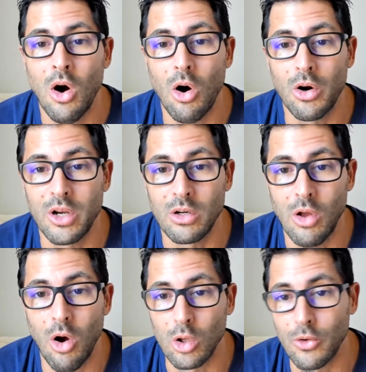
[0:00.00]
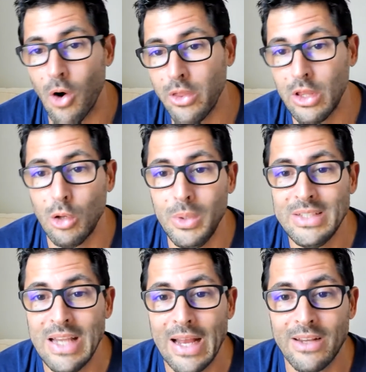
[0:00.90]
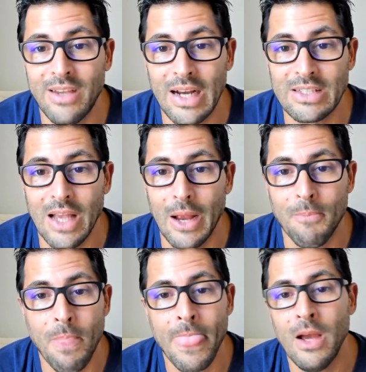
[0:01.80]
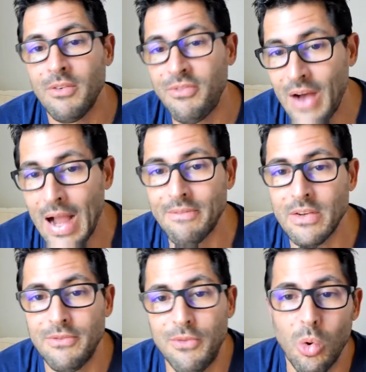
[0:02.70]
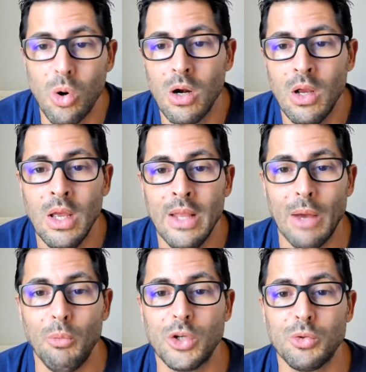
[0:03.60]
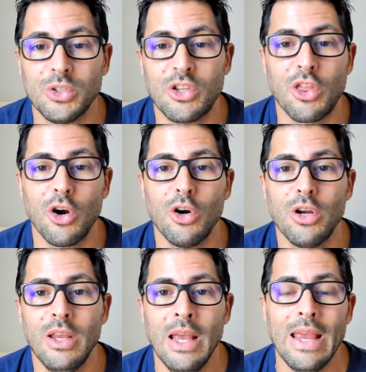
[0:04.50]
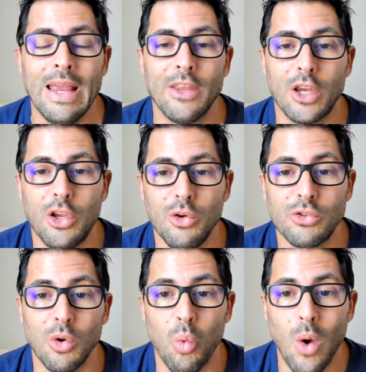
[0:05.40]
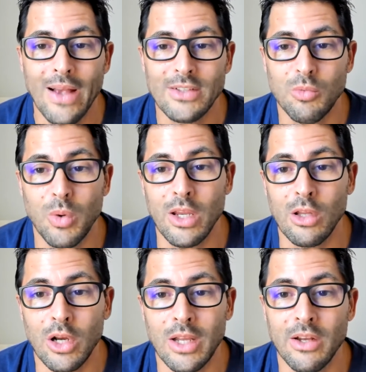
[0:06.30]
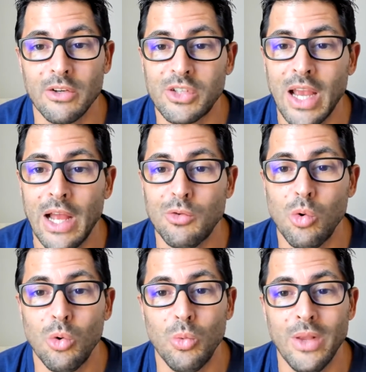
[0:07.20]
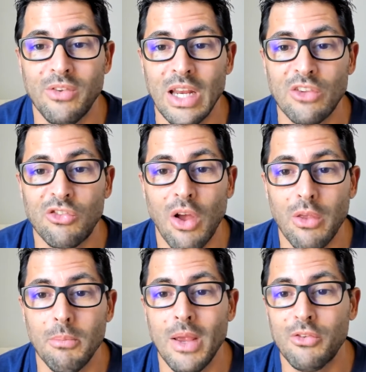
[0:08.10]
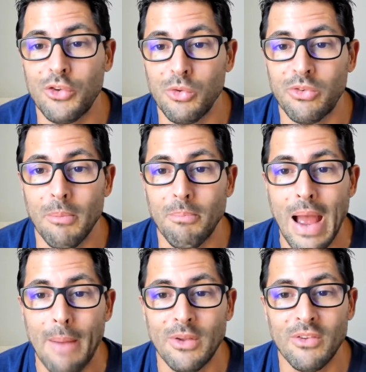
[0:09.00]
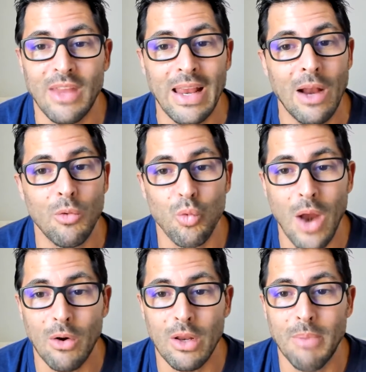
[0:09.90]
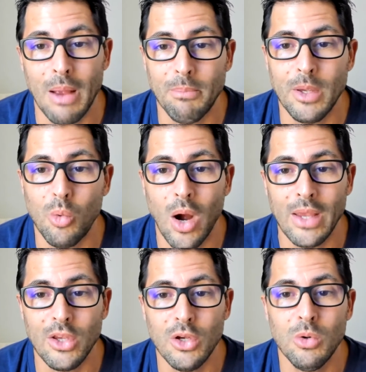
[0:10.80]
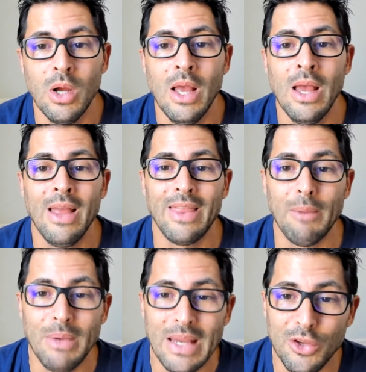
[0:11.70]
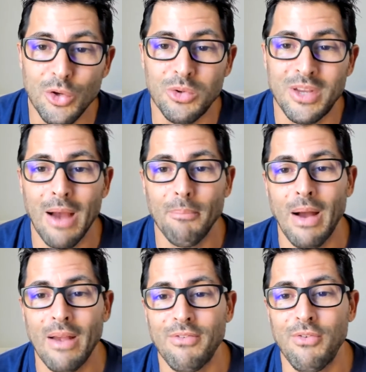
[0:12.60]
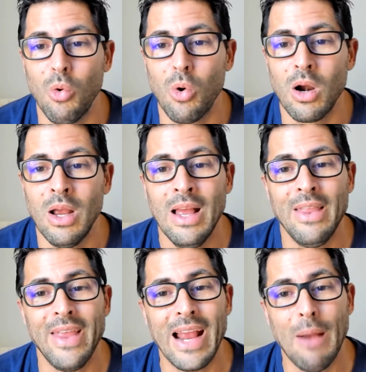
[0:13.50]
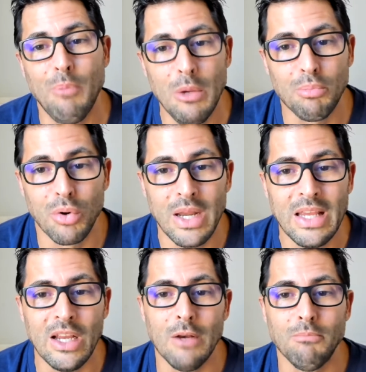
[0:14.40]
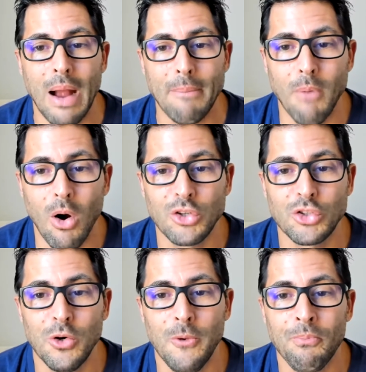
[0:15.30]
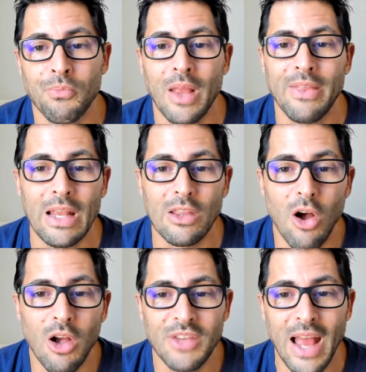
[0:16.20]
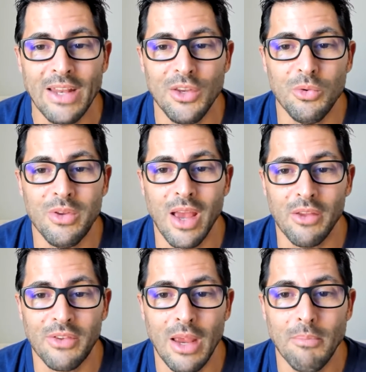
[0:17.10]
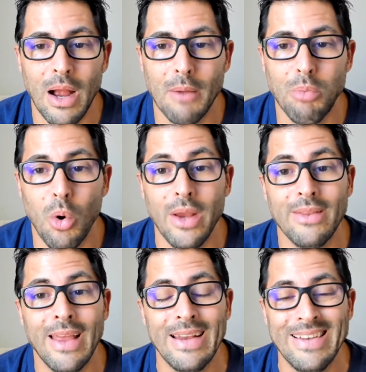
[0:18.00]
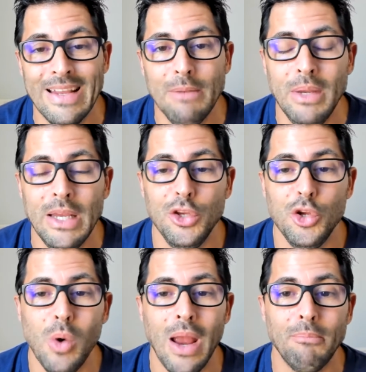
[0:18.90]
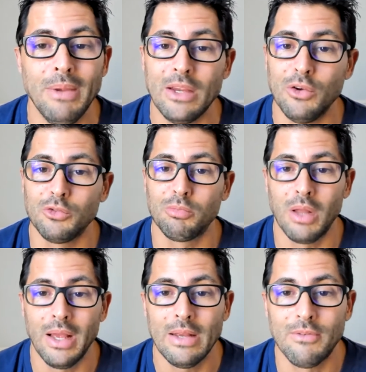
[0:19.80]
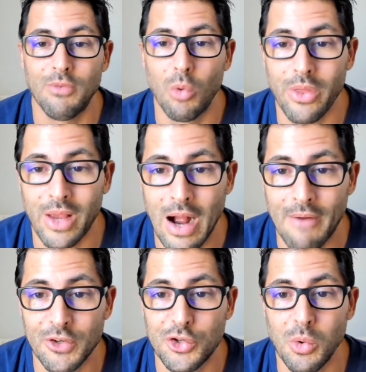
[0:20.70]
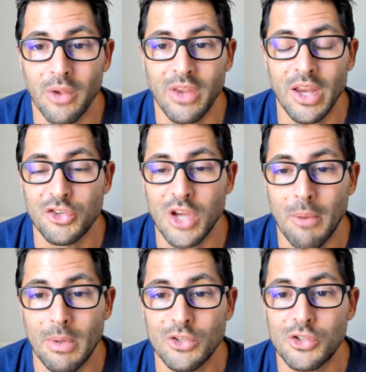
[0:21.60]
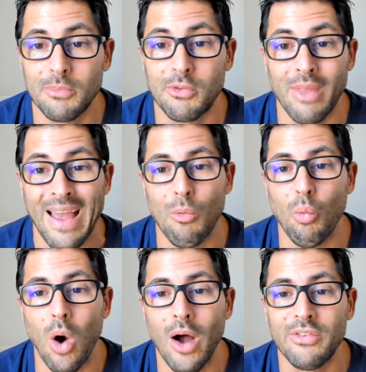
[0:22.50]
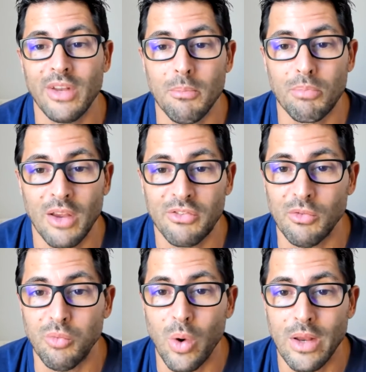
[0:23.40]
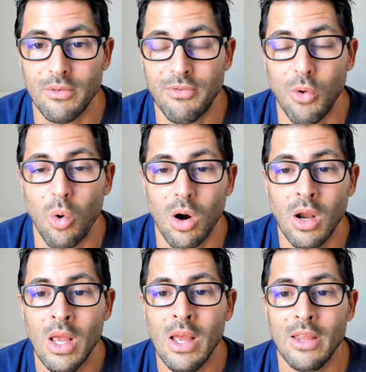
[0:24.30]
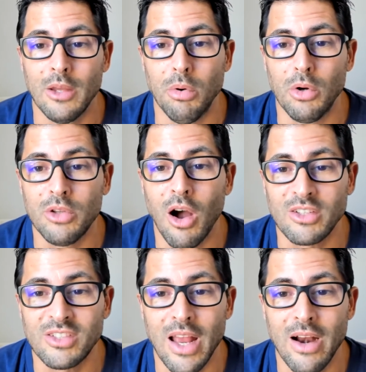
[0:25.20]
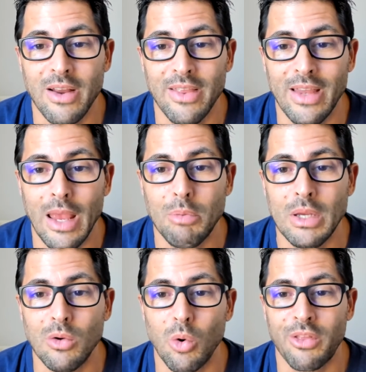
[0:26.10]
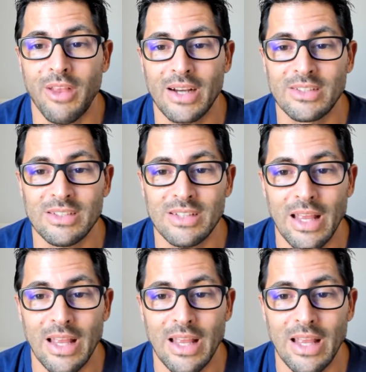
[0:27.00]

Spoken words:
all year long. On the Louisiana Tech side, 5-4, which was third in the CUSA West. When you look at their schedule, wins against Southern Miss, Houston Baptist, they got routed by BYU. They beat UTEP by 4. They got beat pretty good by Marshall. They lost at UTSA by a point. They did beat UAB, who's playing for the Conference USA Championship. So that was an impressive win for the Bulldogs there. And then they beat North Texas,